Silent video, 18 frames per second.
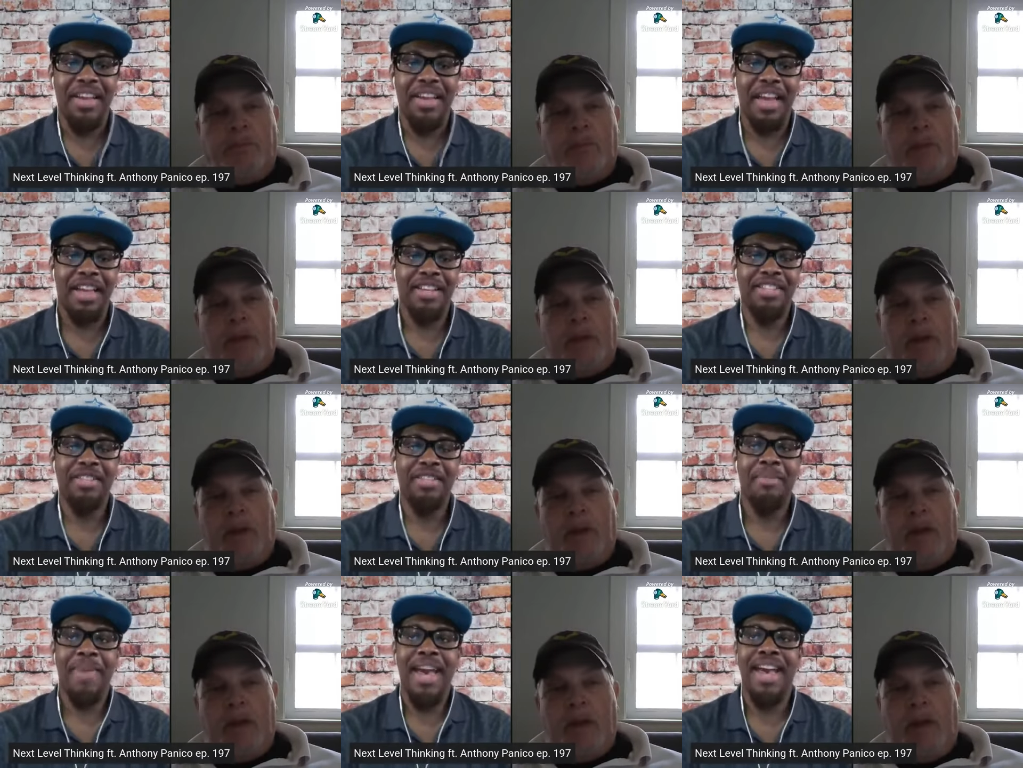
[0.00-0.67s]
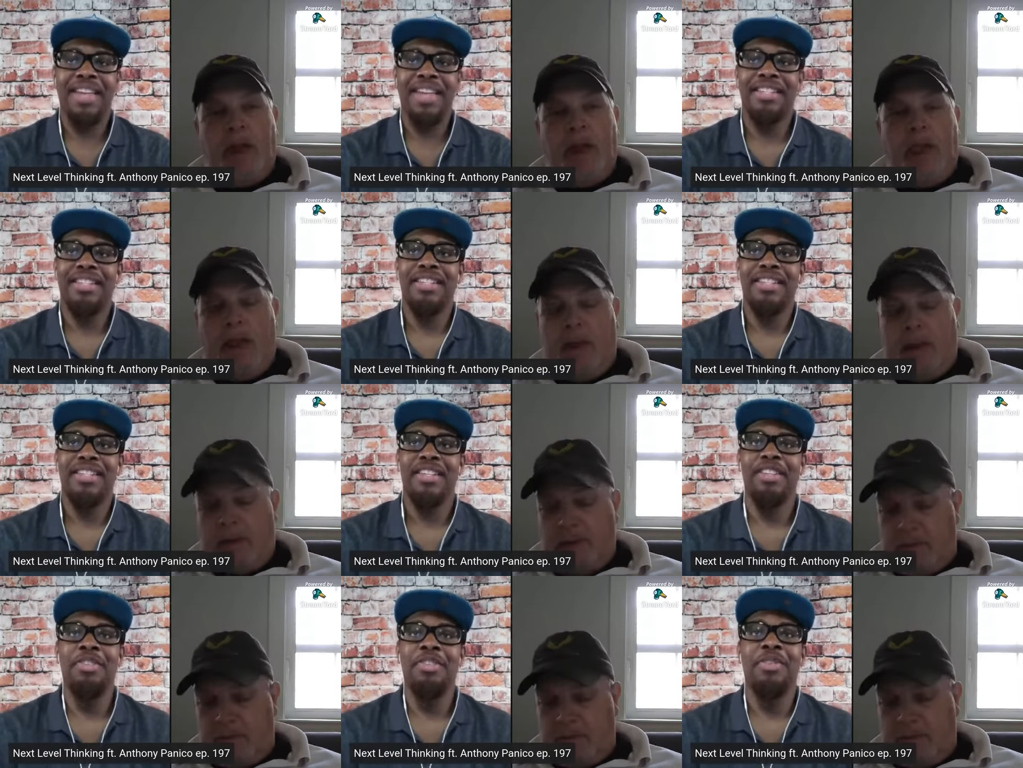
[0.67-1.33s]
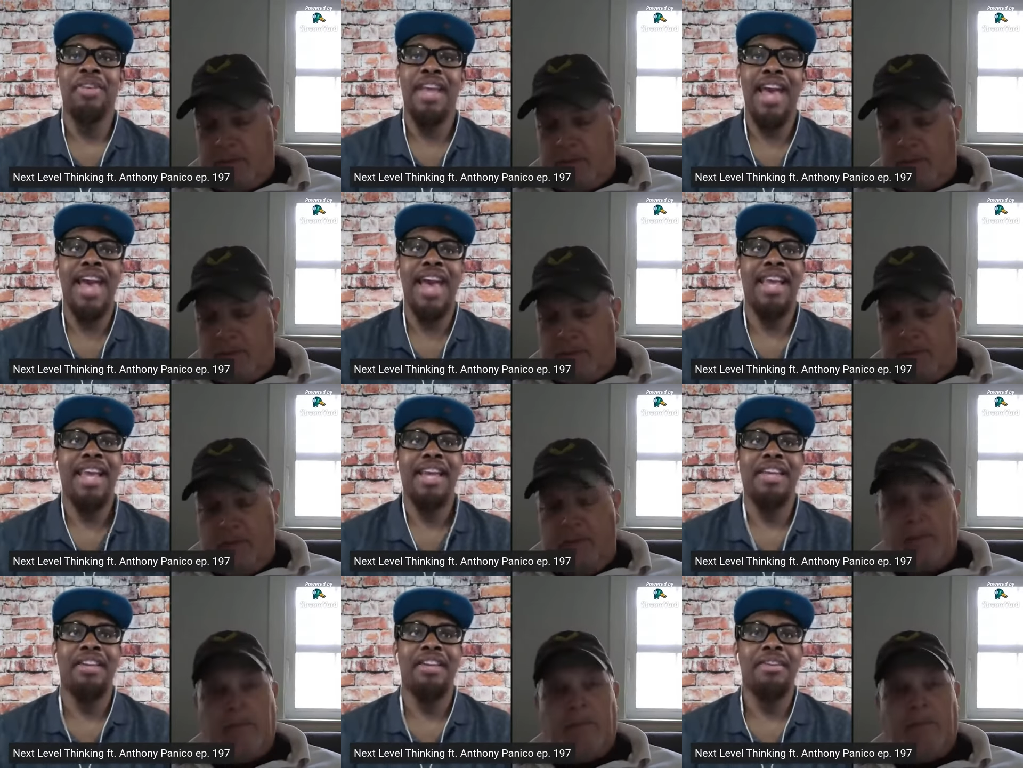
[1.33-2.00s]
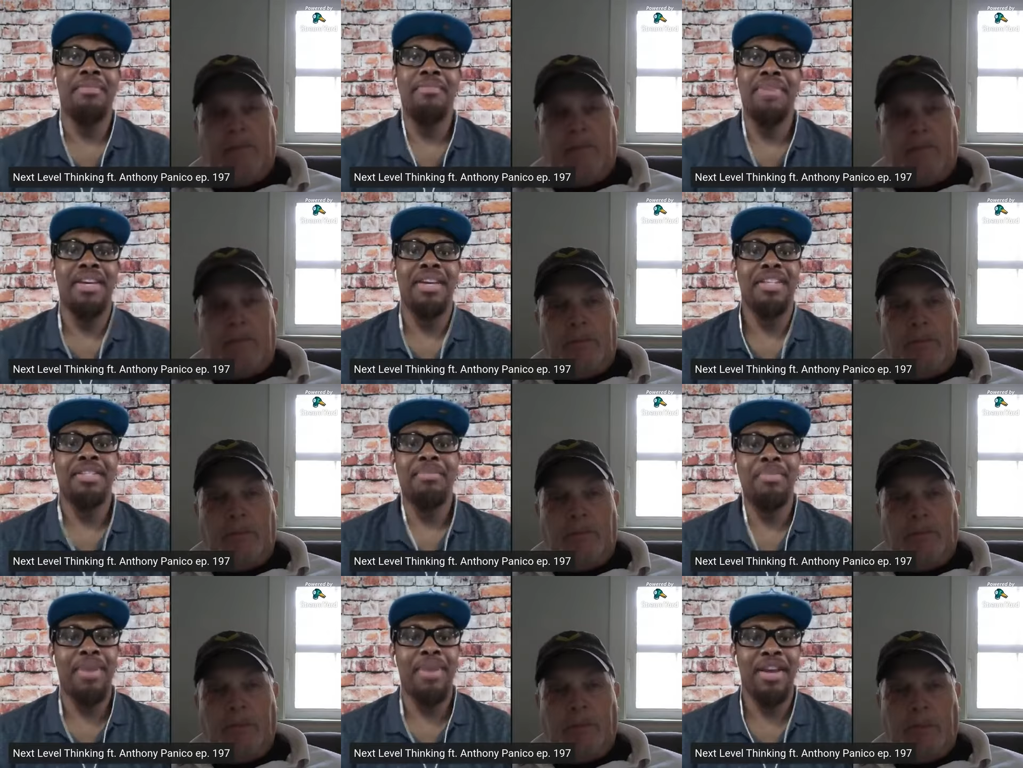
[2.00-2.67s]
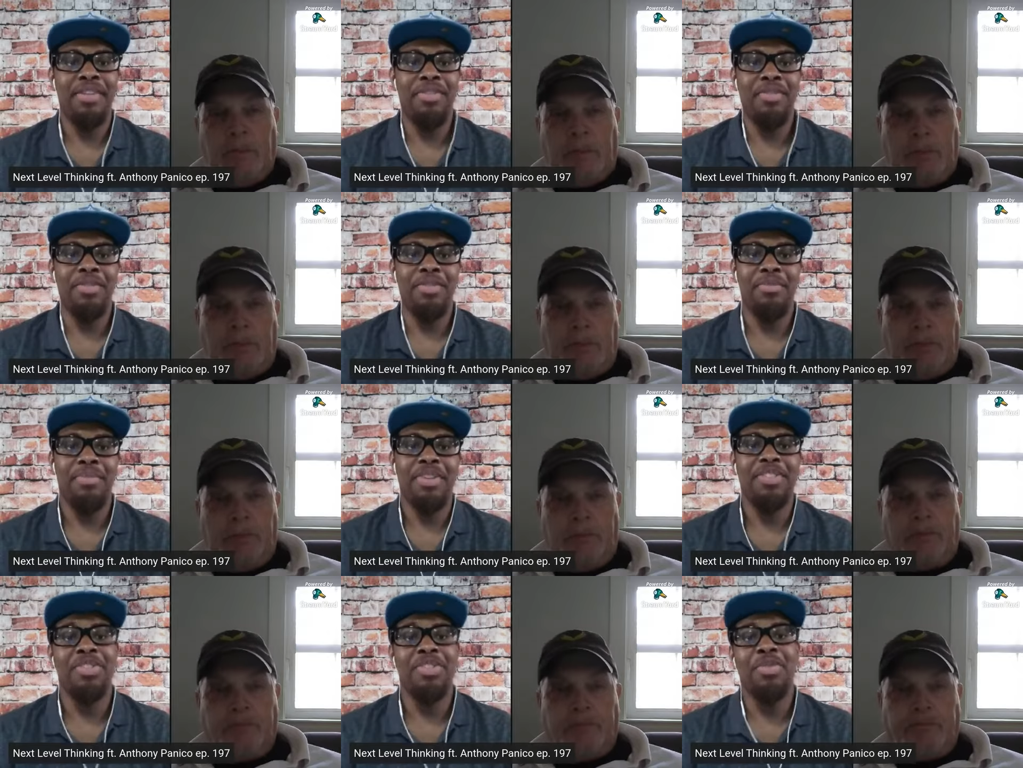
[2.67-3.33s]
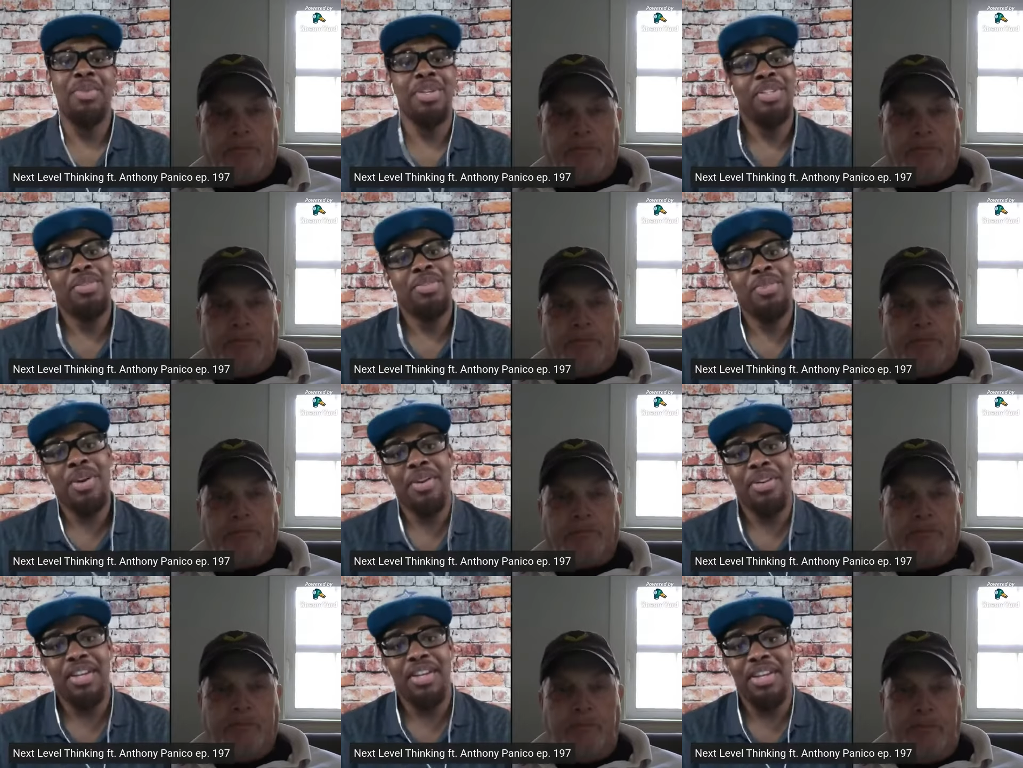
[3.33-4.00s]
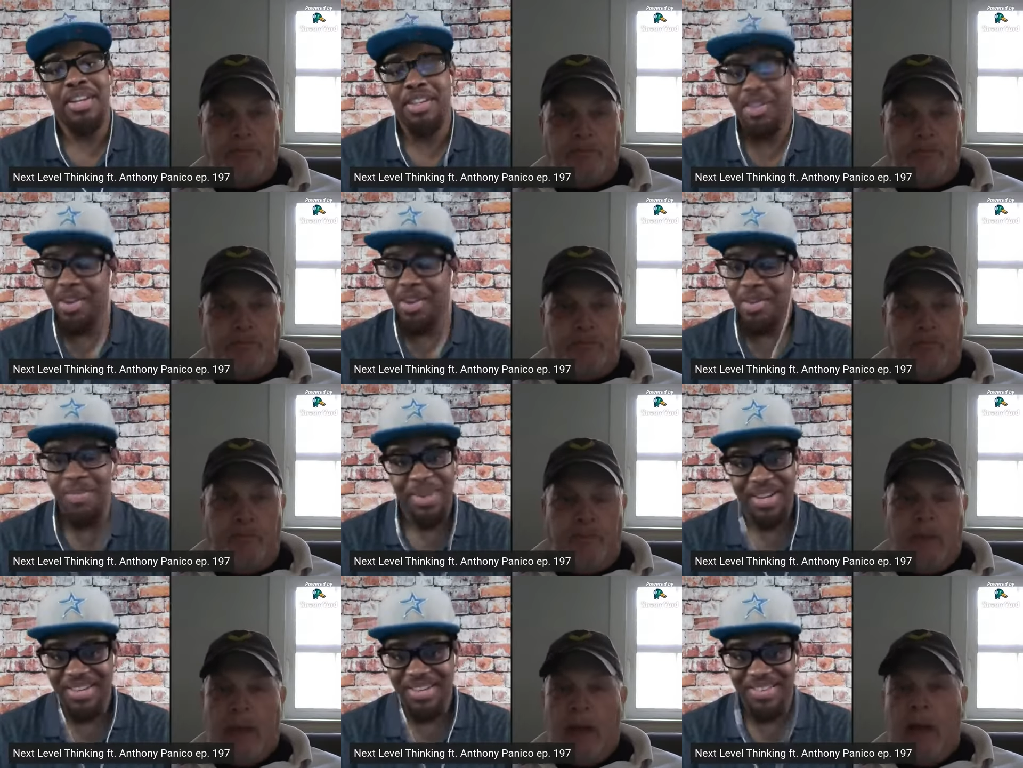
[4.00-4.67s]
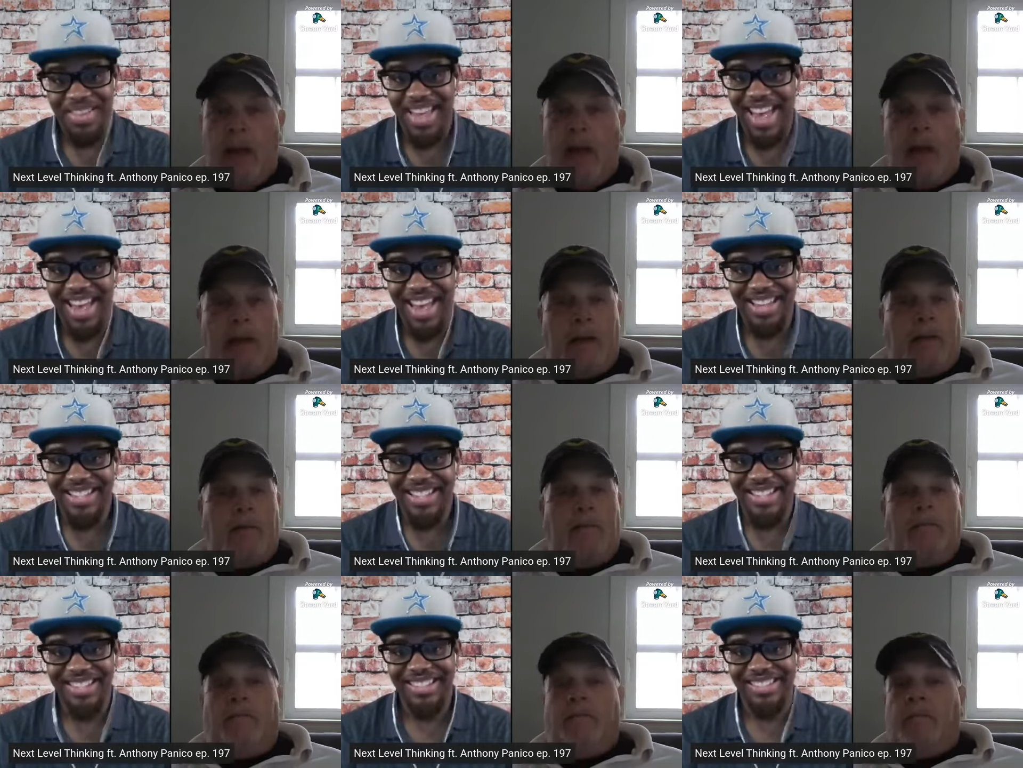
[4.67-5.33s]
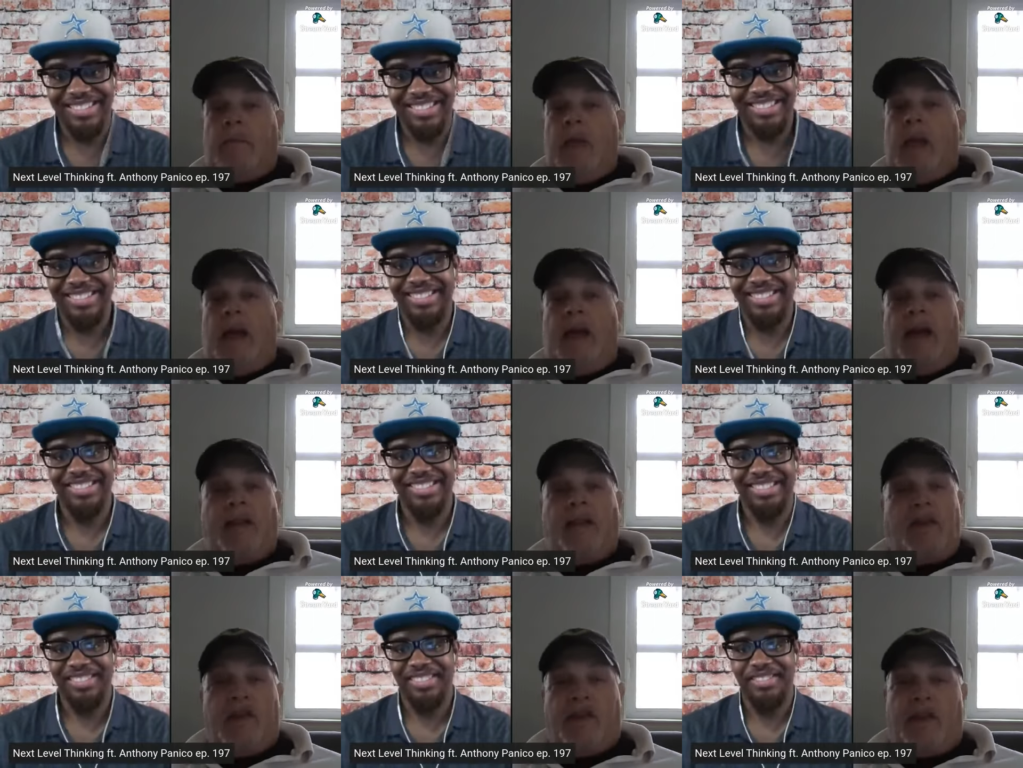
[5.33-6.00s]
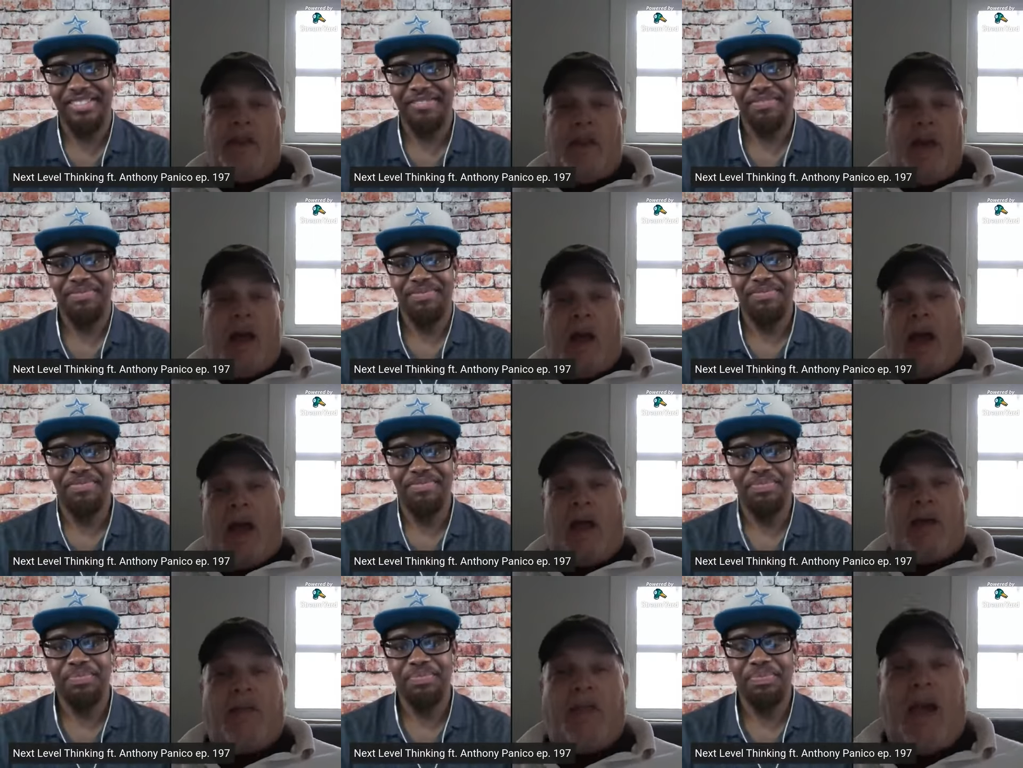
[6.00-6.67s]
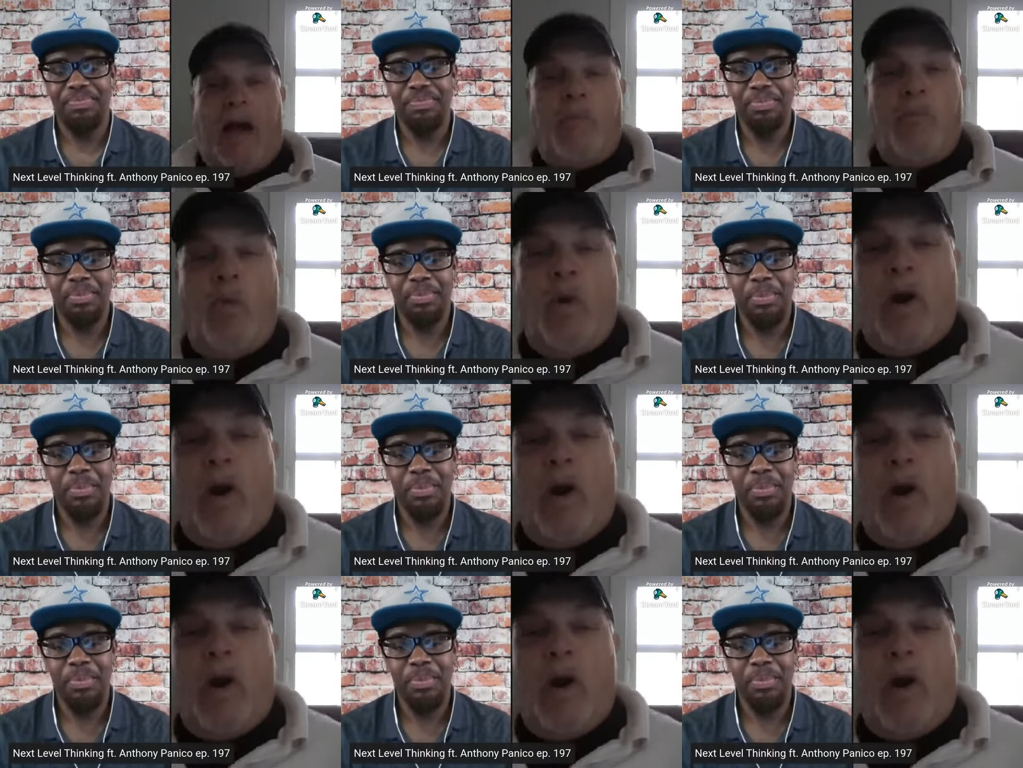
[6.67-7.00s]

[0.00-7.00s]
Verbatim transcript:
Speaker 1: and just imagine you could have had like your biggest breakthrough, but you quit too early. You don't want to do that.
Speaker 2: Hey, listen, I, I'm